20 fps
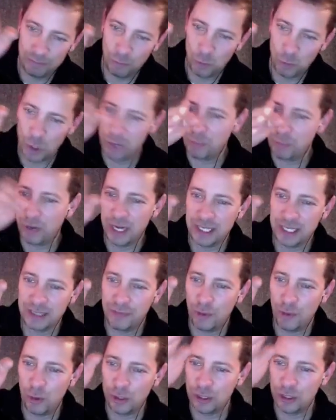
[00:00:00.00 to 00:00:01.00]

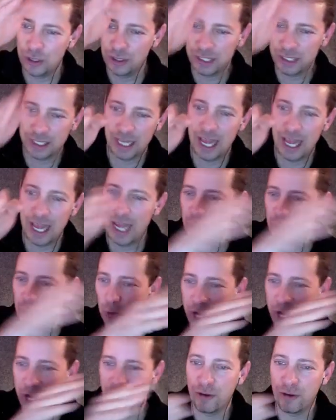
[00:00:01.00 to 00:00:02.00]
WordPress folder
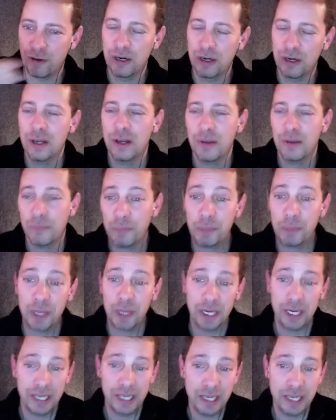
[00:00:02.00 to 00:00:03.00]
/ whatever.
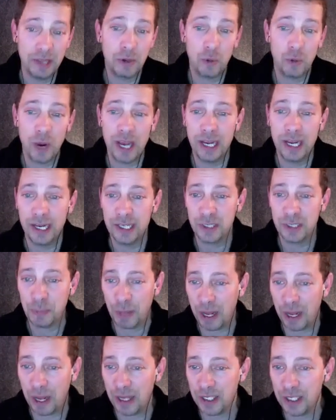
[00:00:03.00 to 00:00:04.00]
But either way, it is
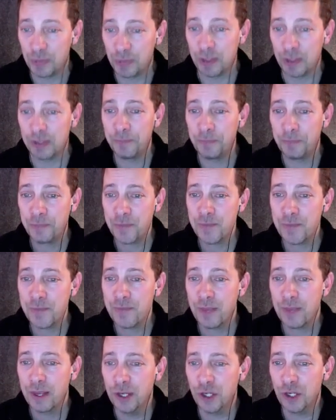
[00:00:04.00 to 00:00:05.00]
possible.
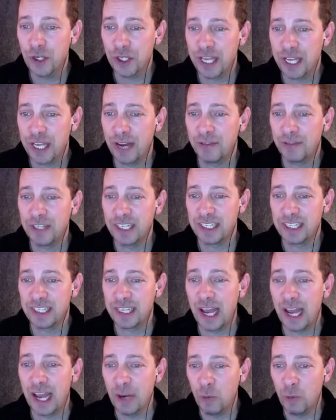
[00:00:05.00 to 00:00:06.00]
You just have to
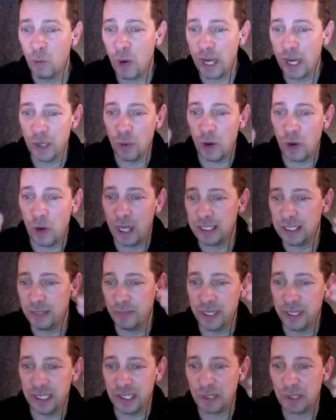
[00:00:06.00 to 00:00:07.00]
decide what you want
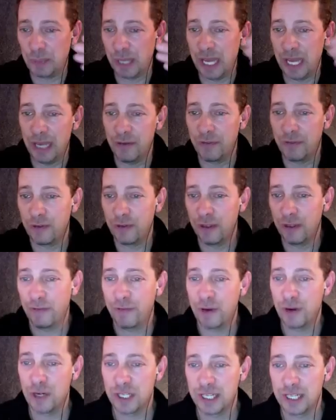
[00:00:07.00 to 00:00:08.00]
to be displayed for the
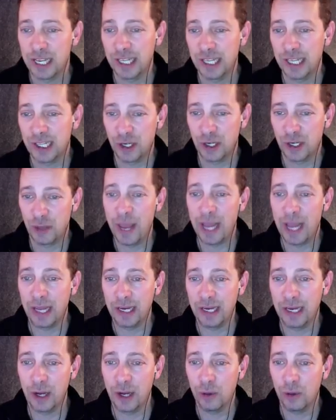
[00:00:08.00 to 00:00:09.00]
first thing at the
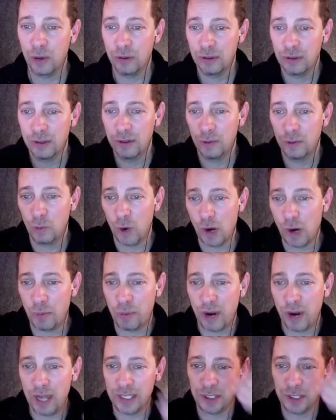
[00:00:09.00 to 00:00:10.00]
domain,
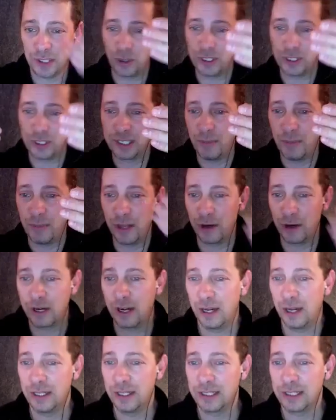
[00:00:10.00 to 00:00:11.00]
WordPress or some other
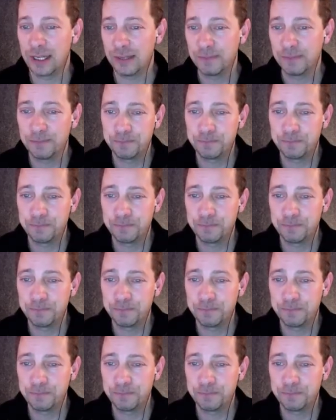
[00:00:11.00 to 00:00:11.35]
content.